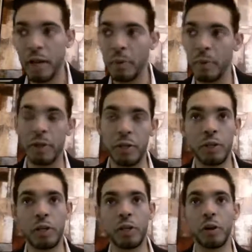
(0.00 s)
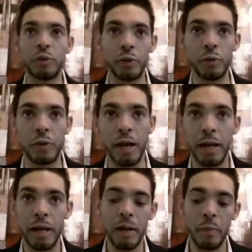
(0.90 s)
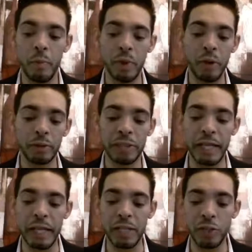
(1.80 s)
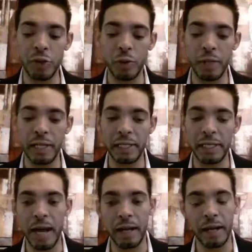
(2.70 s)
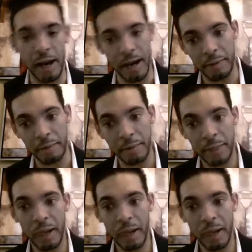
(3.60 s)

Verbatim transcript: But you could go to uh, buildingenuity.com.